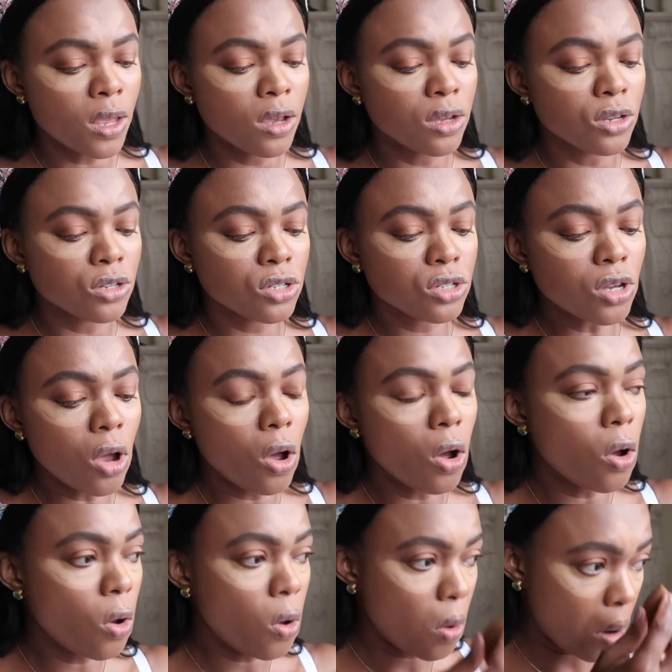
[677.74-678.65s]

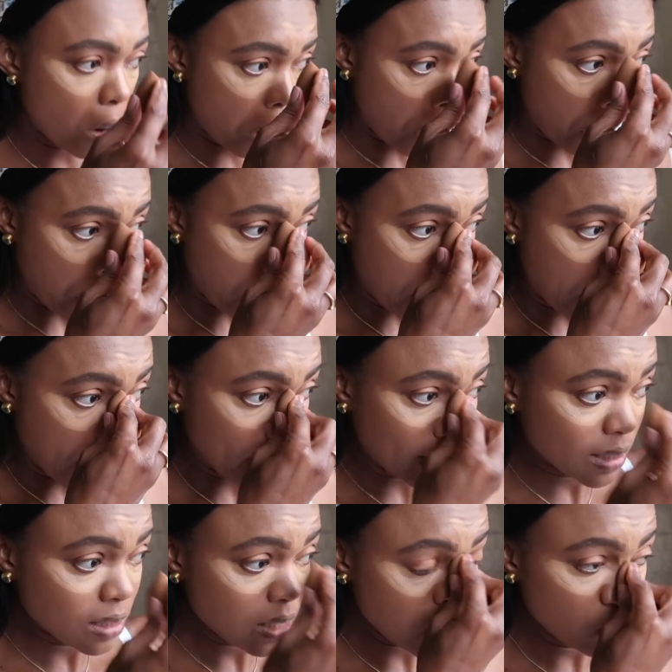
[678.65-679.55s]
So
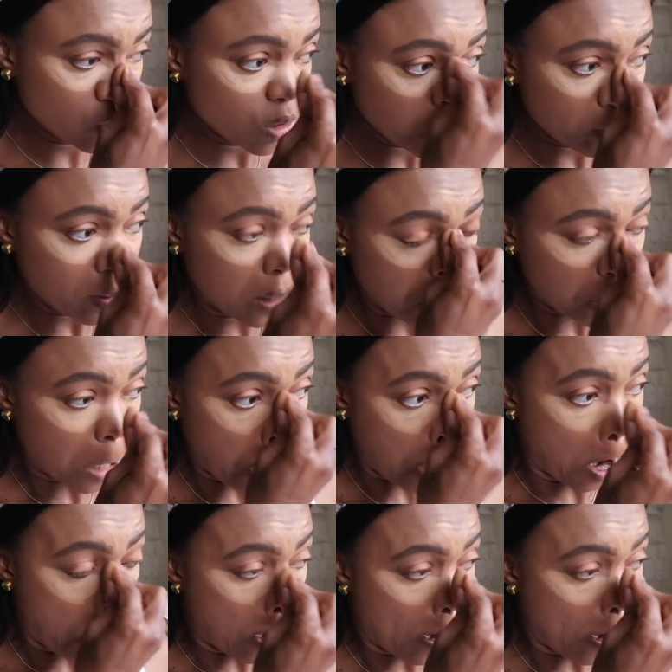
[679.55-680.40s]
let's say you spend